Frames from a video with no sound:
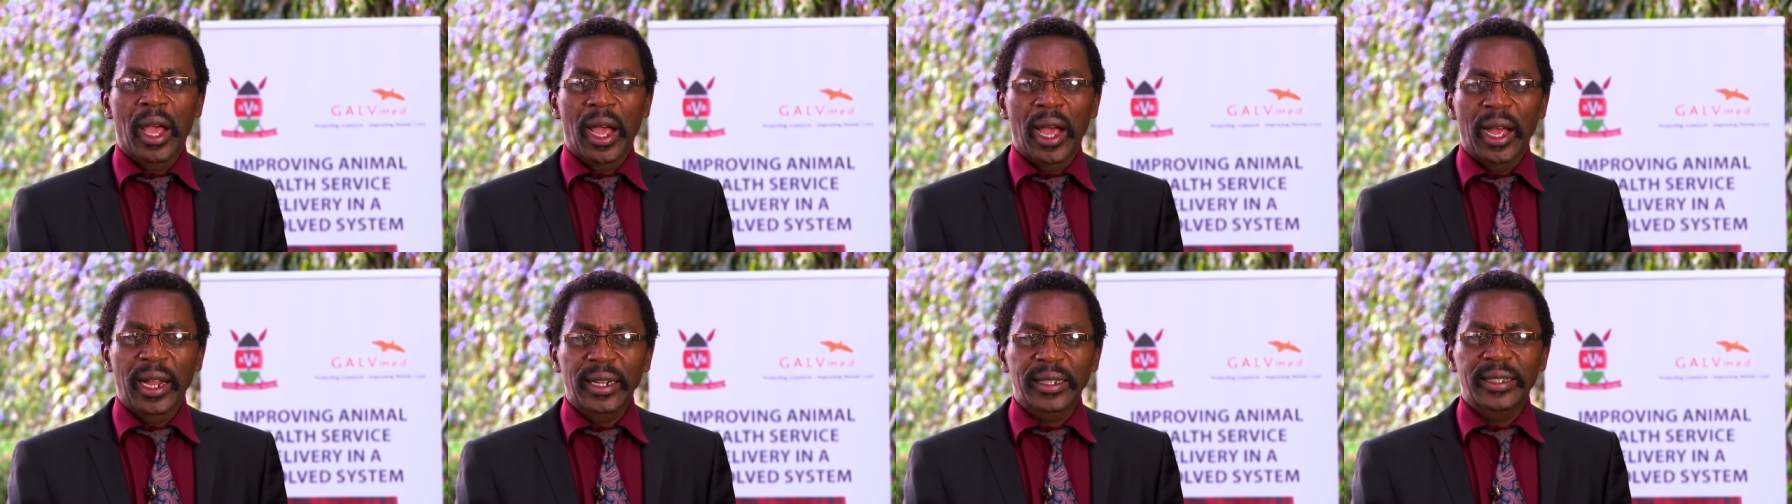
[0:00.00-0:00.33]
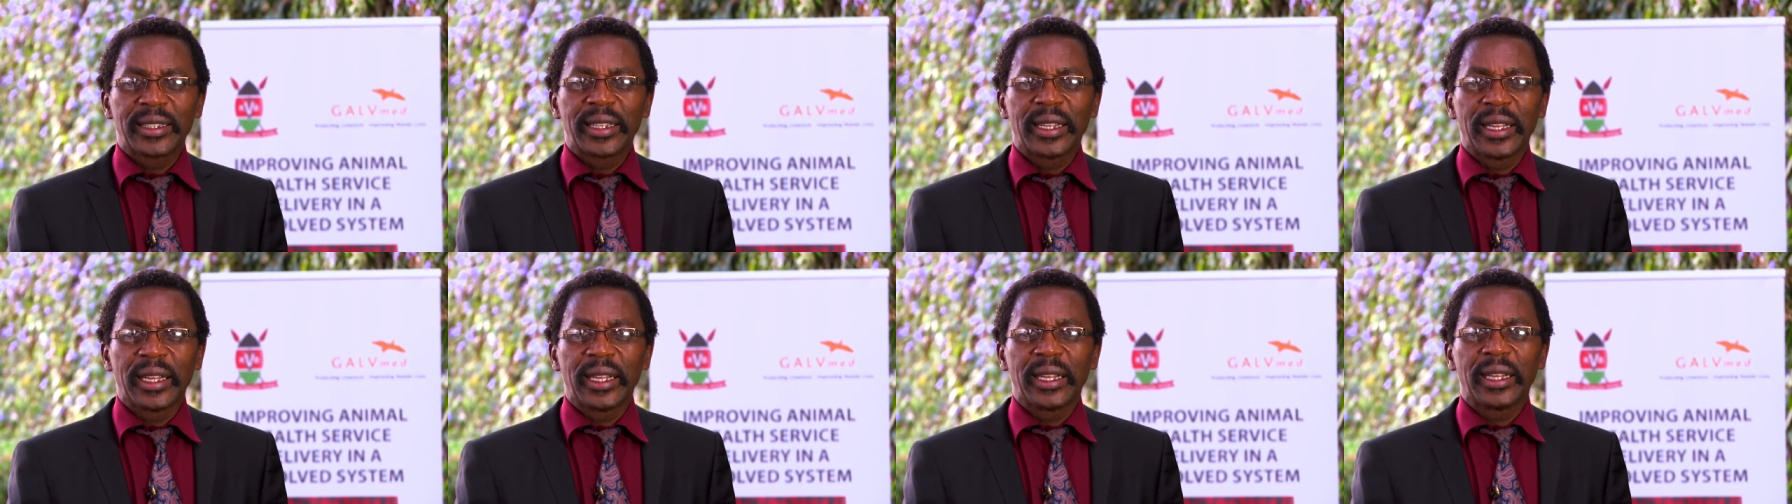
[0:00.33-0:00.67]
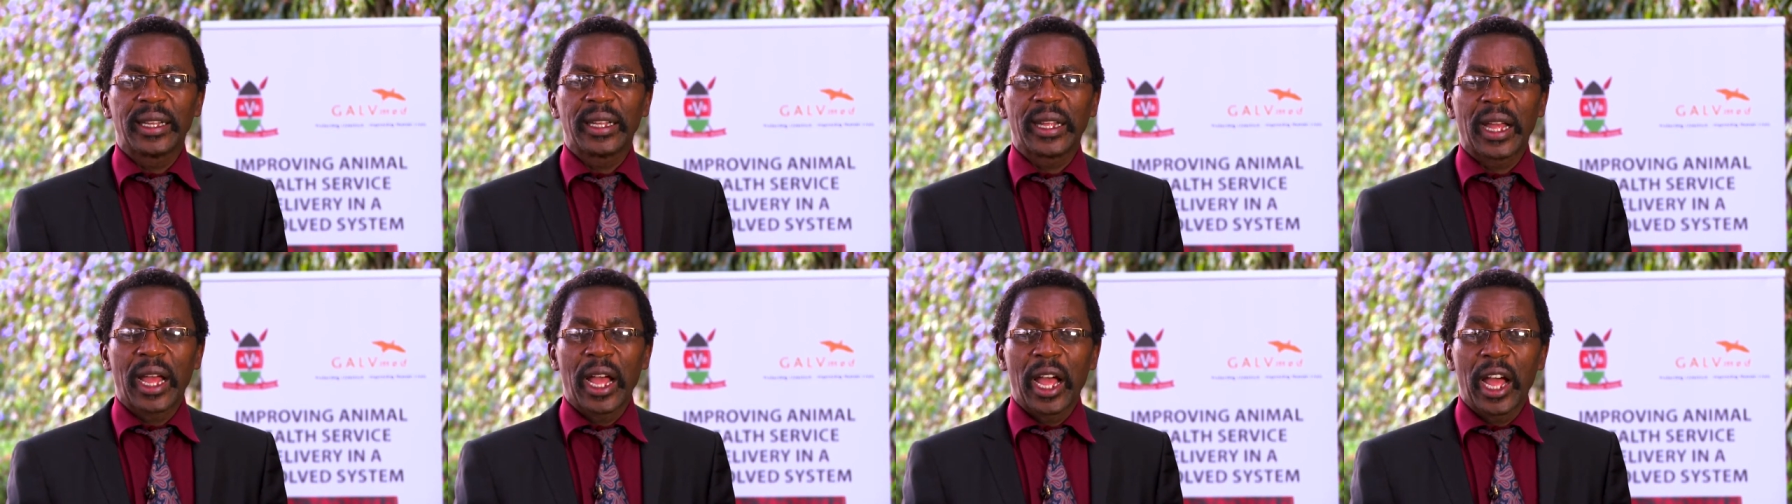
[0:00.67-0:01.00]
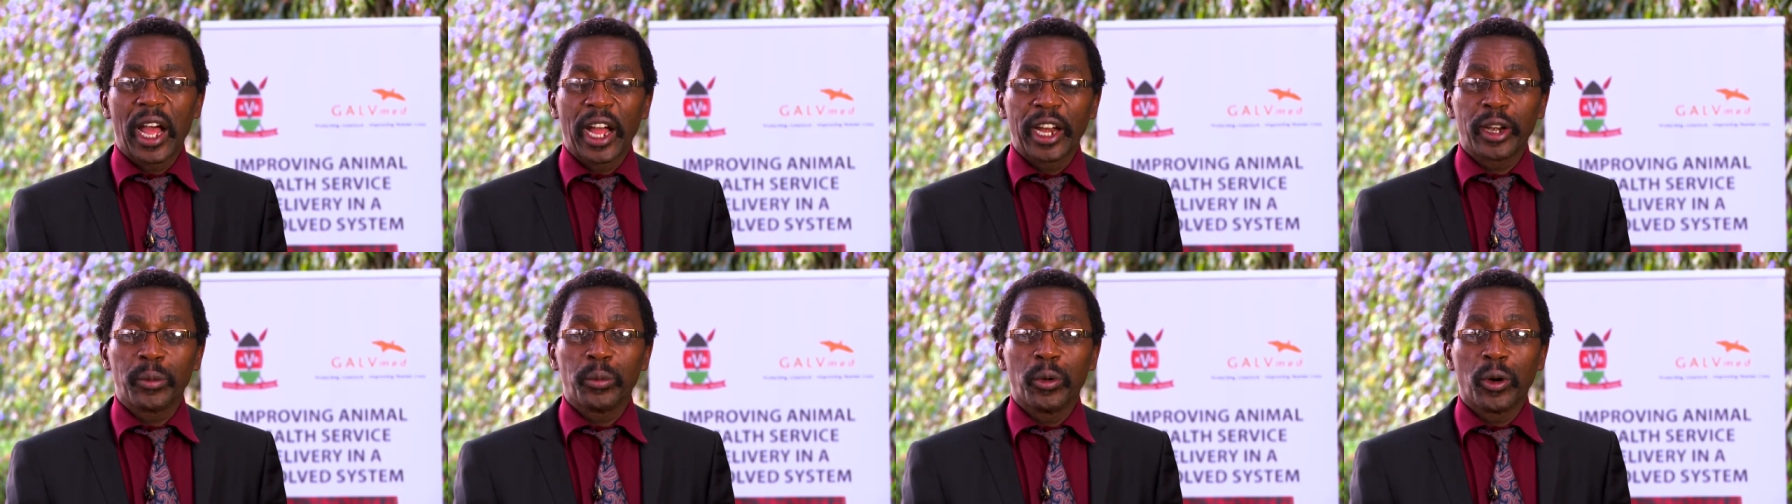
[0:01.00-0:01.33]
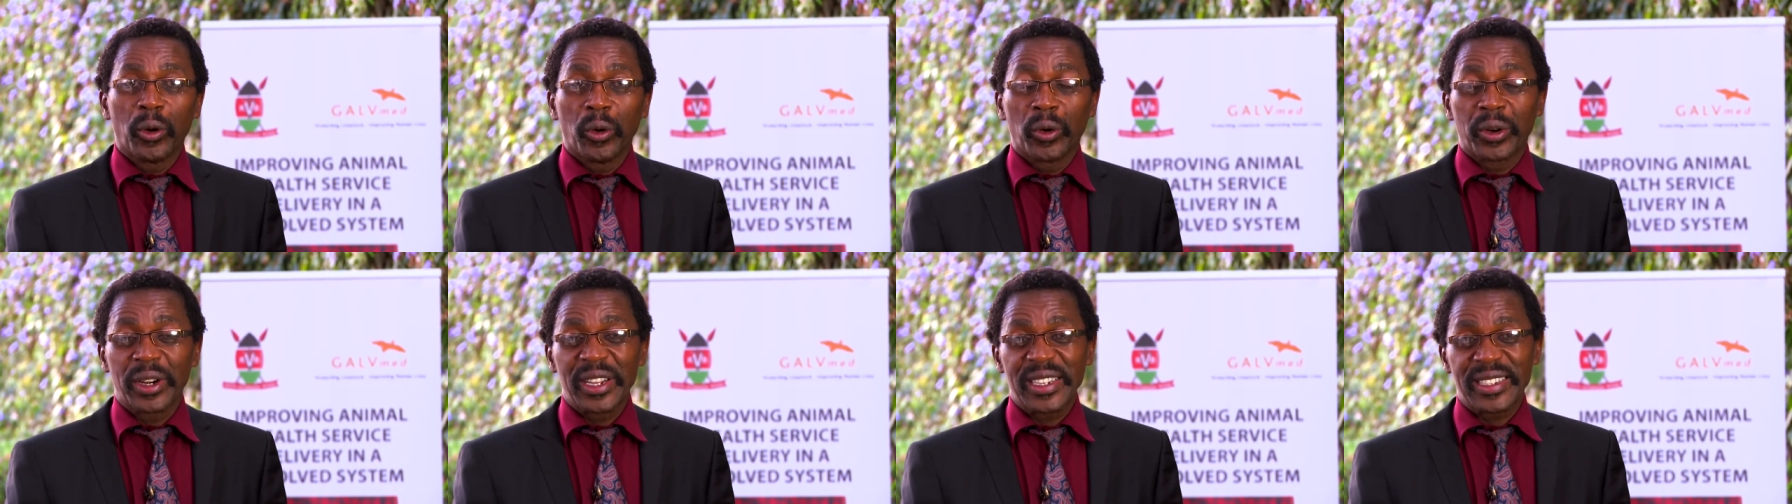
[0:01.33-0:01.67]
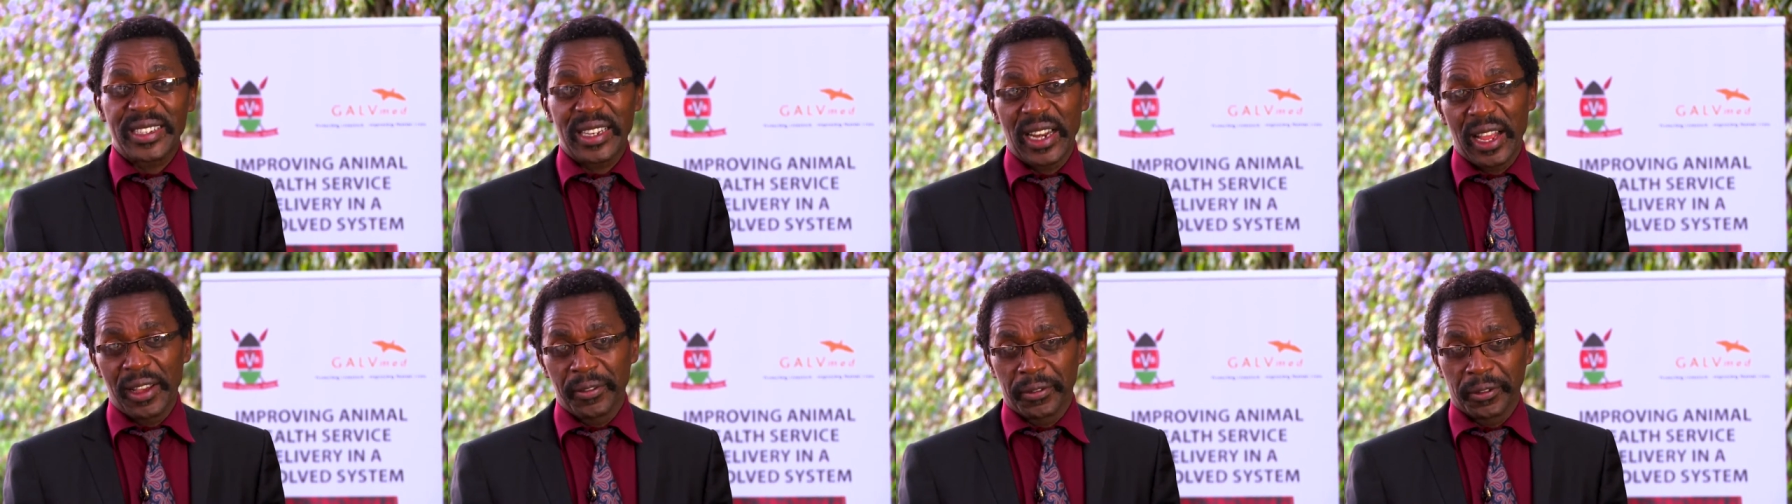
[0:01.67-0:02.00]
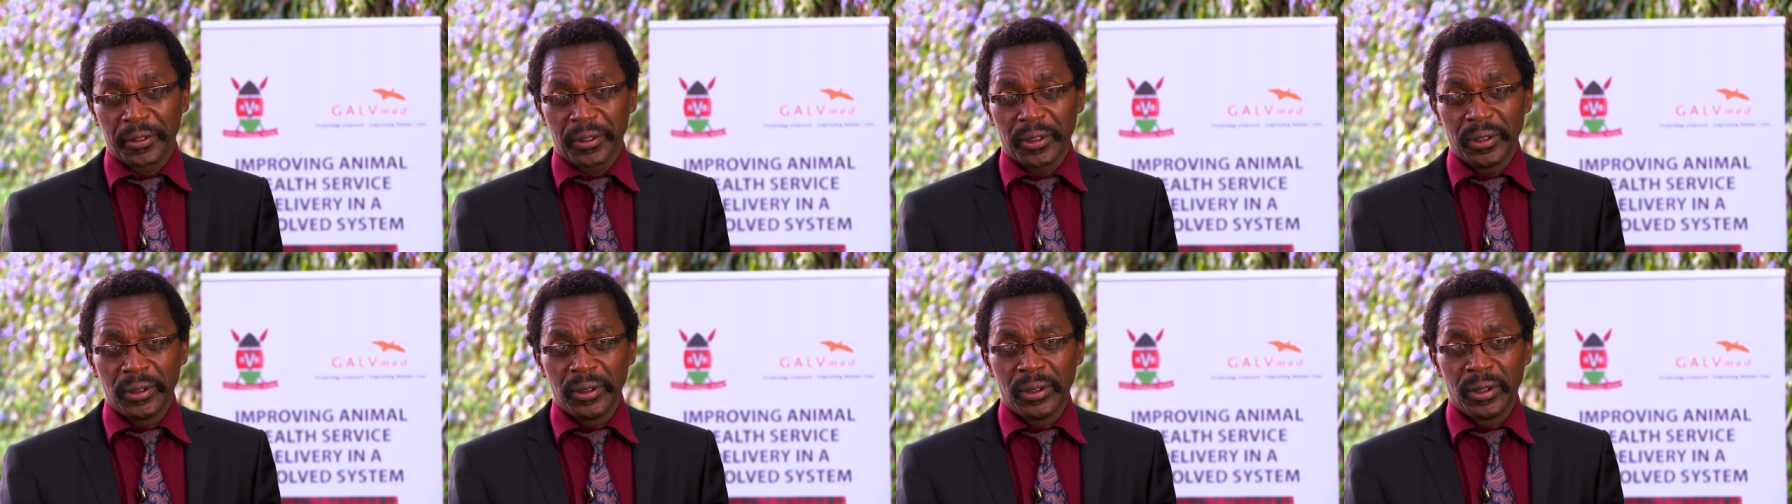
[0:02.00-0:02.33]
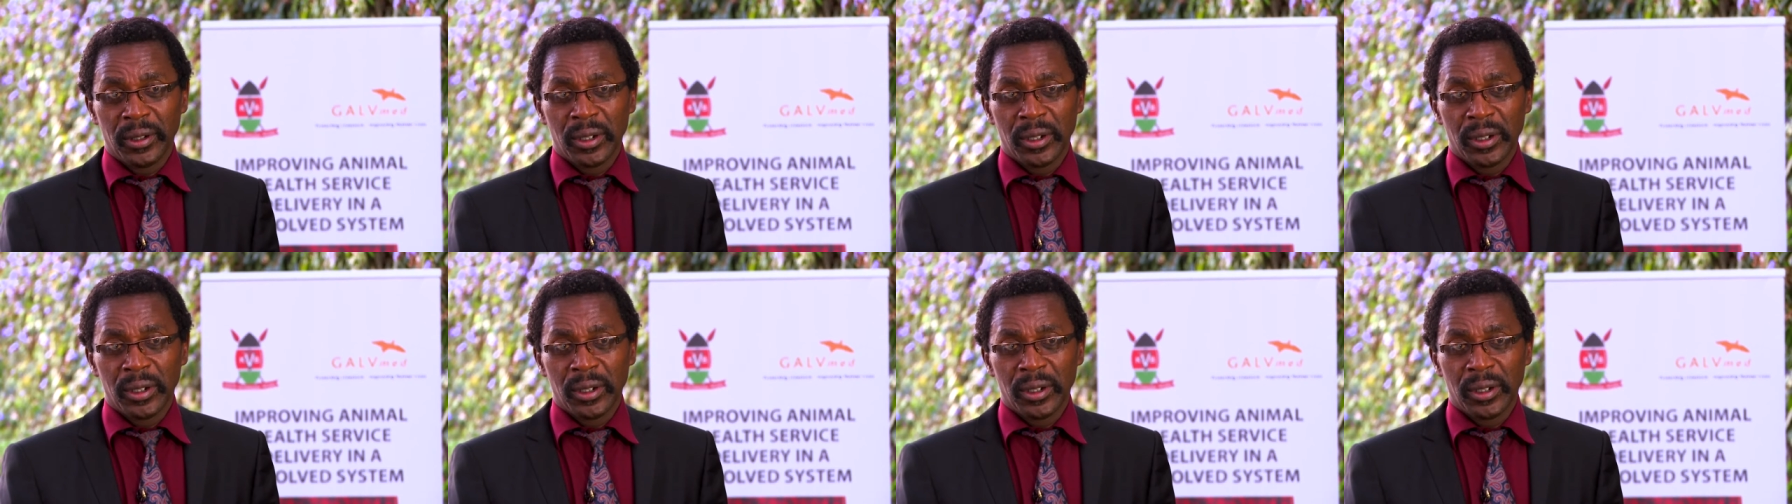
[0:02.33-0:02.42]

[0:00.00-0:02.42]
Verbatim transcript: at the animal owners level.